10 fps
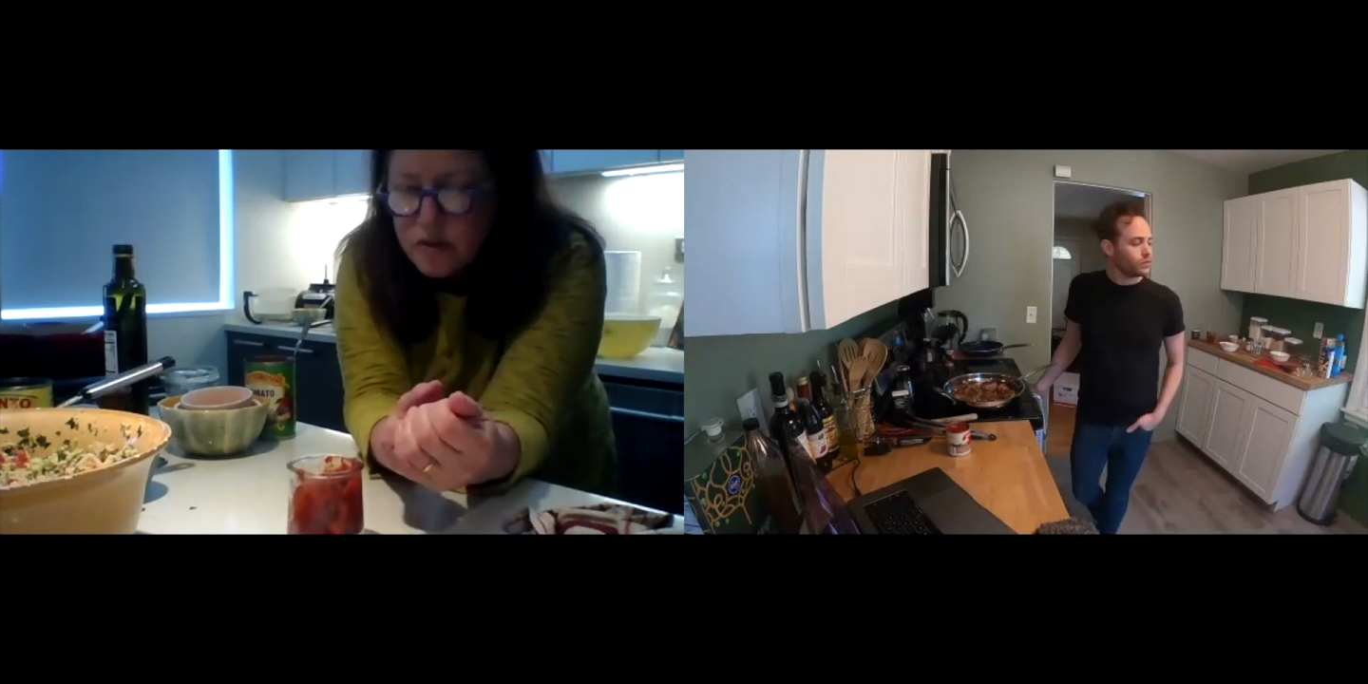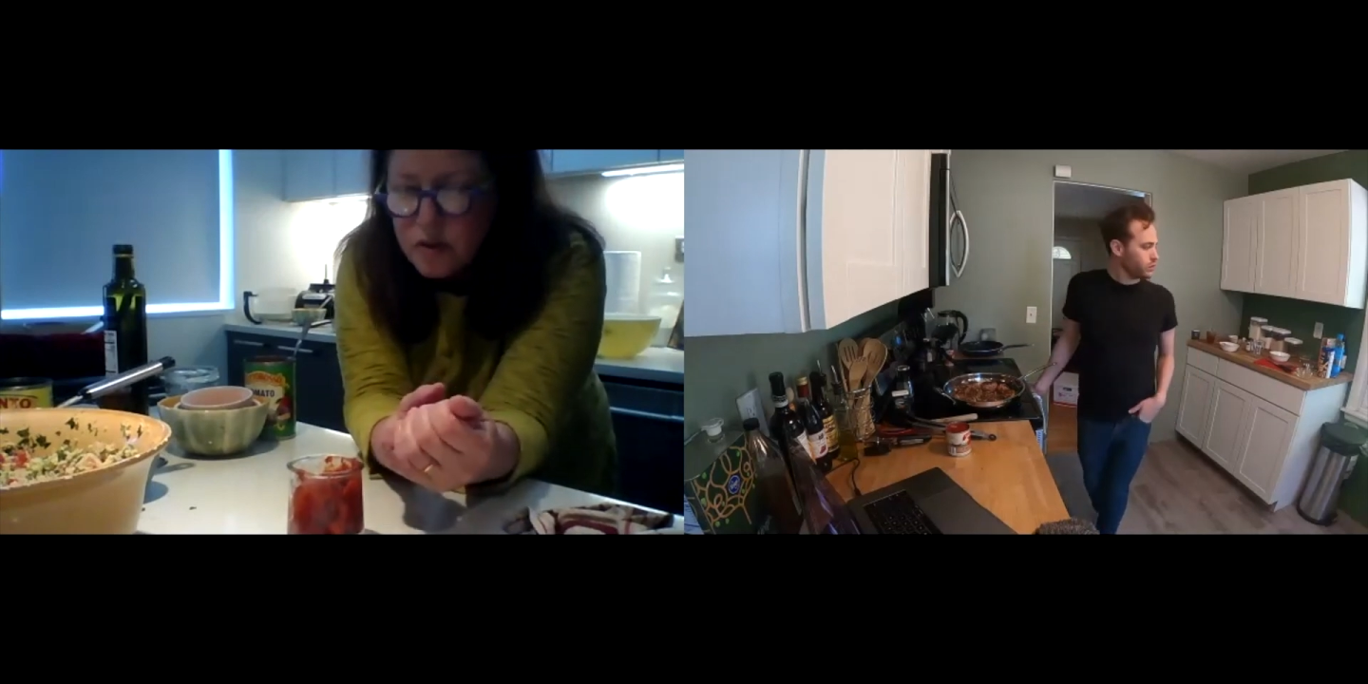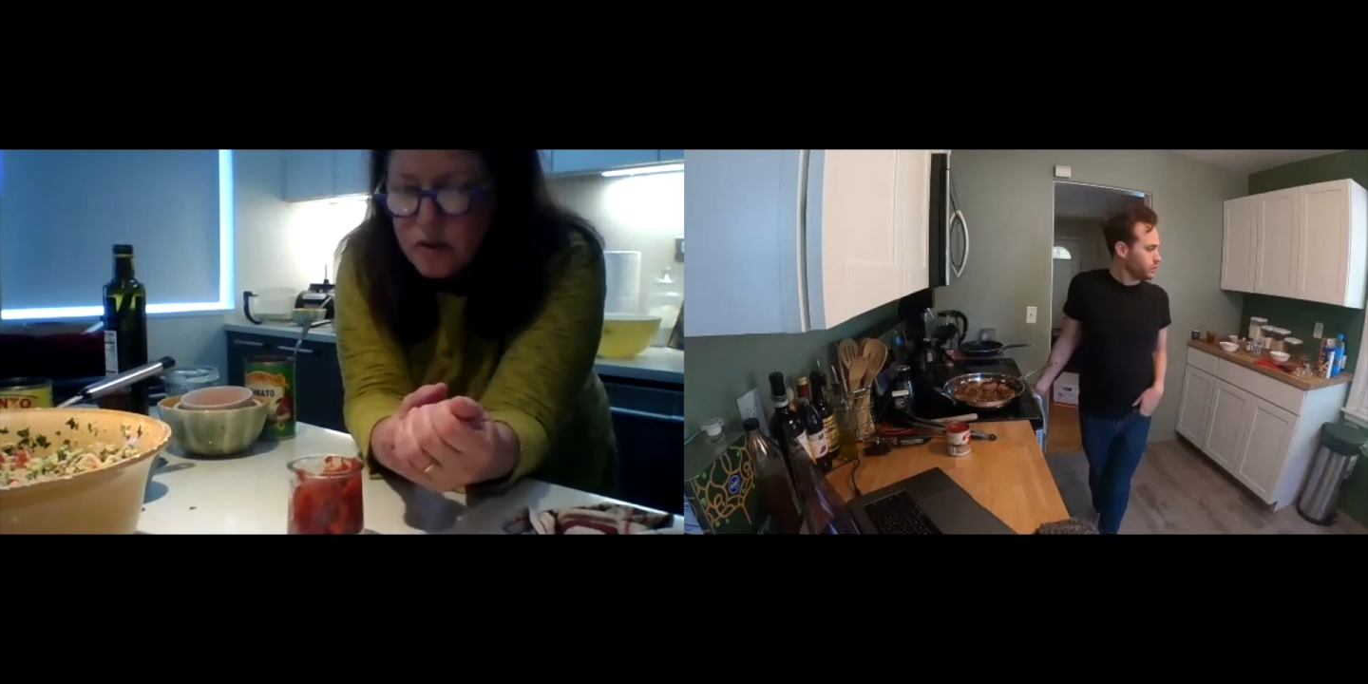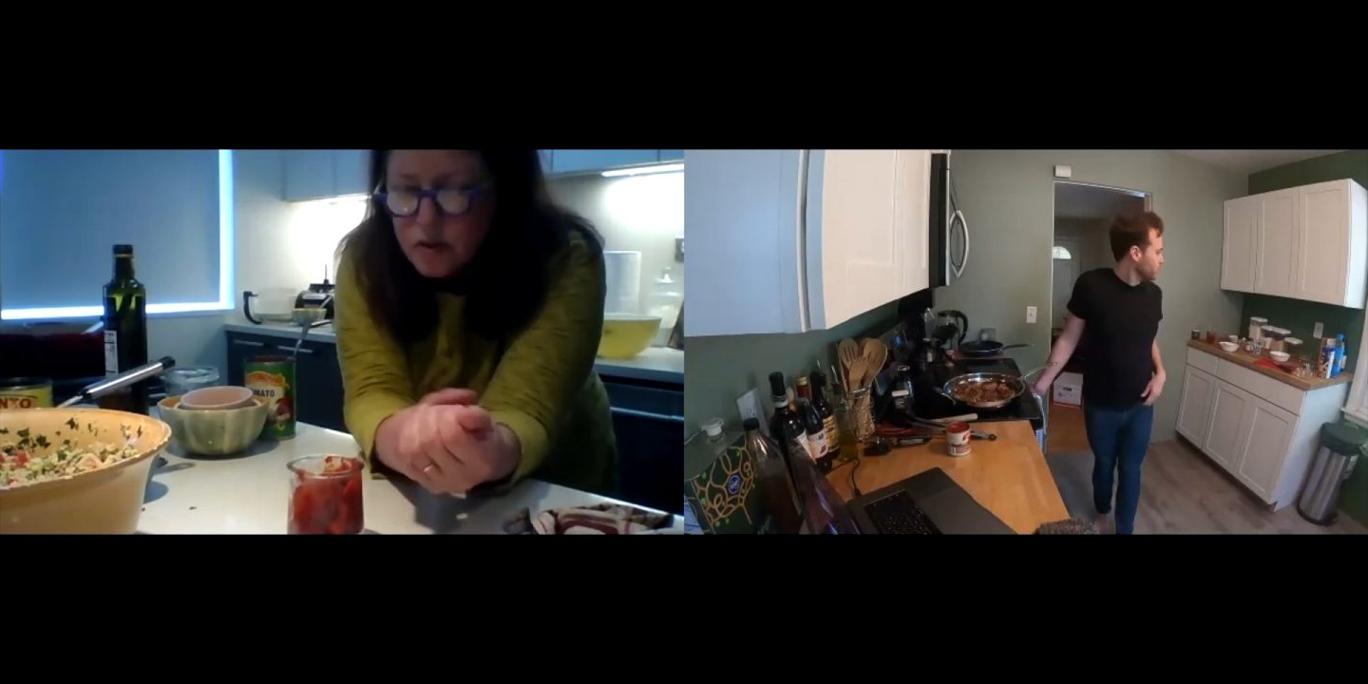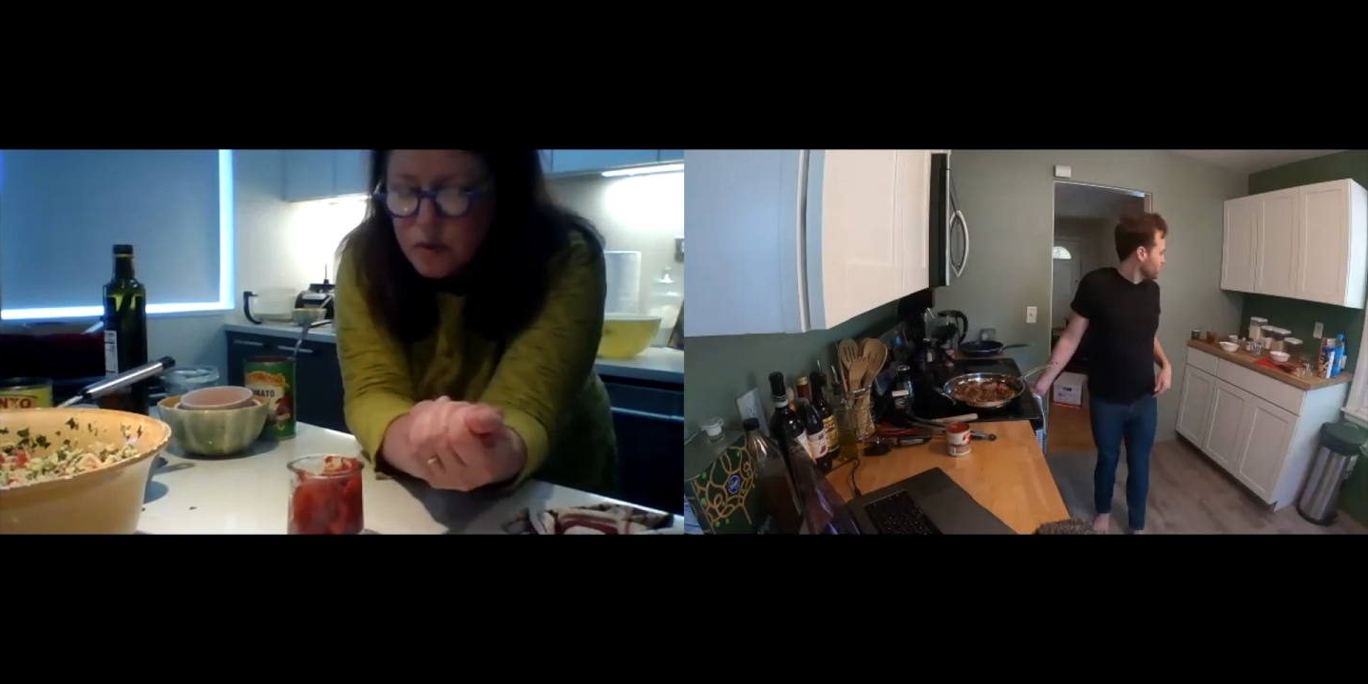
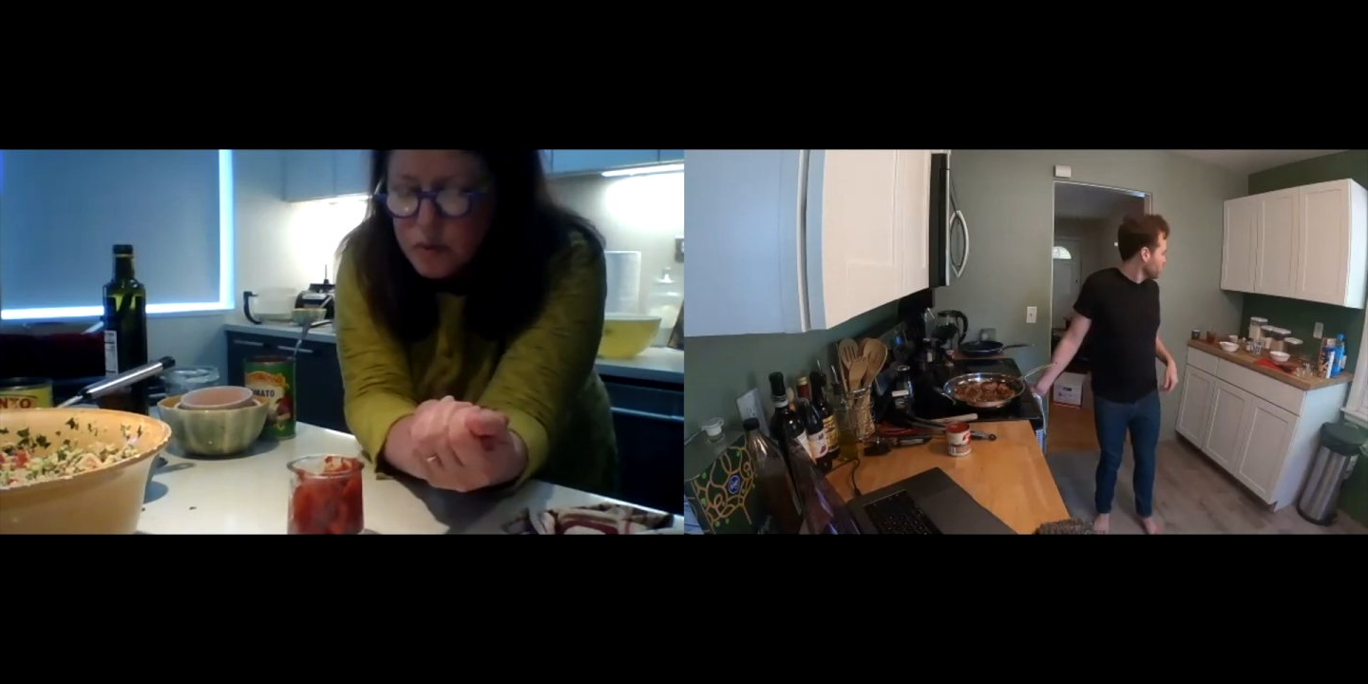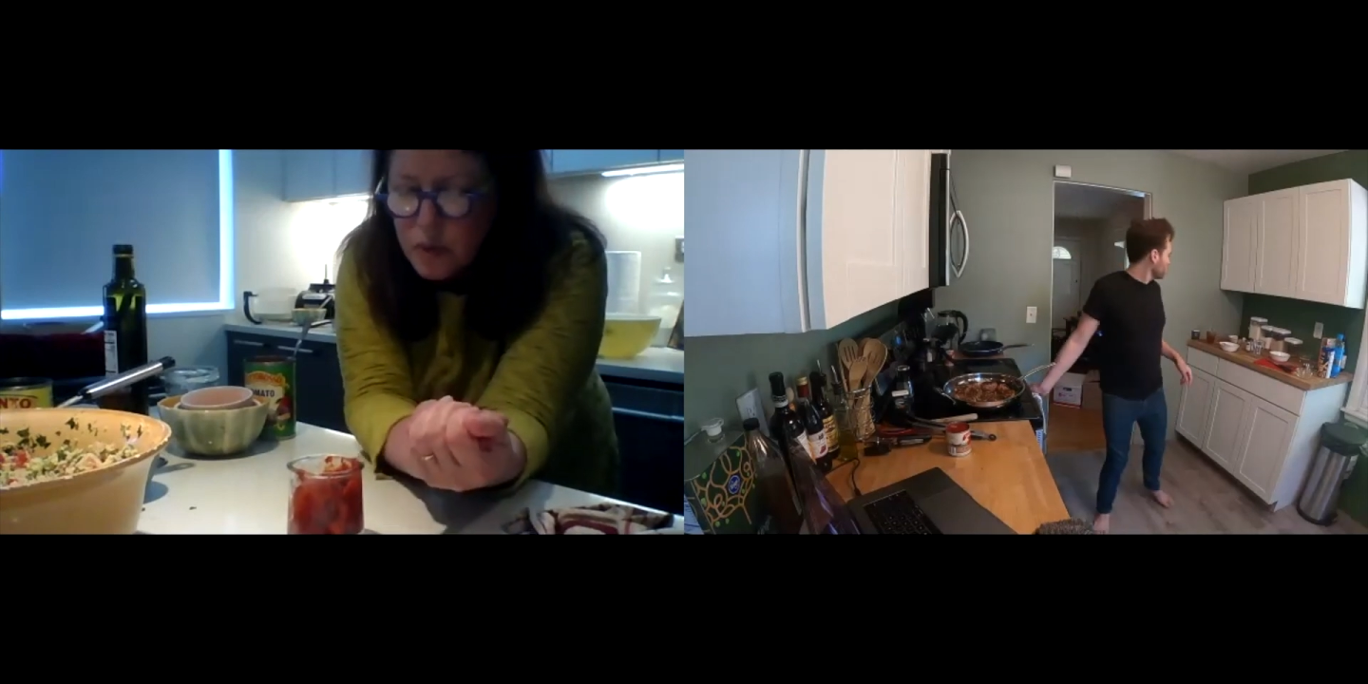to